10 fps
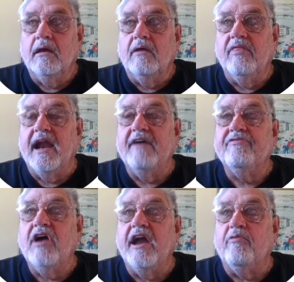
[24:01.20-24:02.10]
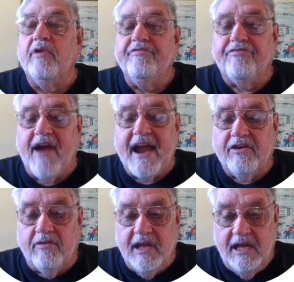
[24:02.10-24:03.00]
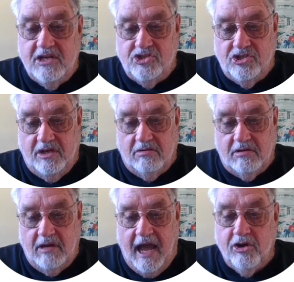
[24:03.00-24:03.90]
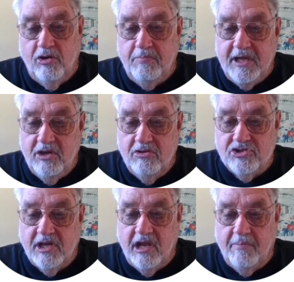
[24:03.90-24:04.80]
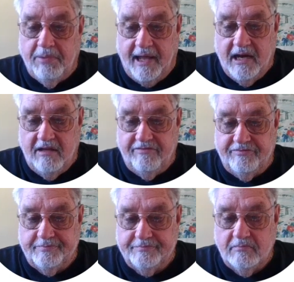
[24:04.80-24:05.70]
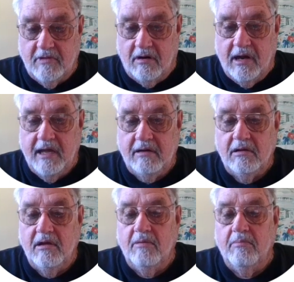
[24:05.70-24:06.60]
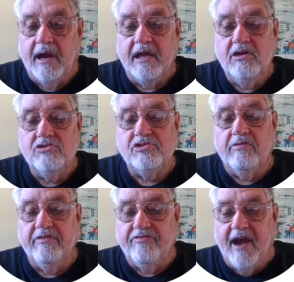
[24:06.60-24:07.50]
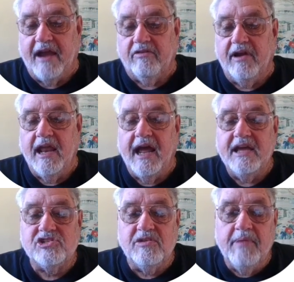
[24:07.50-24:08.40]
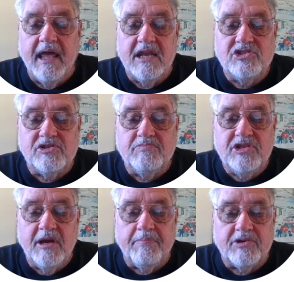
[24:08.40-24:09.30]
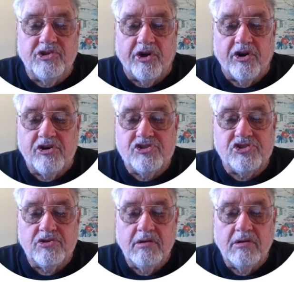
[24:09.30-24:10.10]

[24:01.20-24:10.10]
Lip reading: that I've got a refractory heat shield. I could be using an ablative, all right? But I used a refractory, and I estimated some temperatures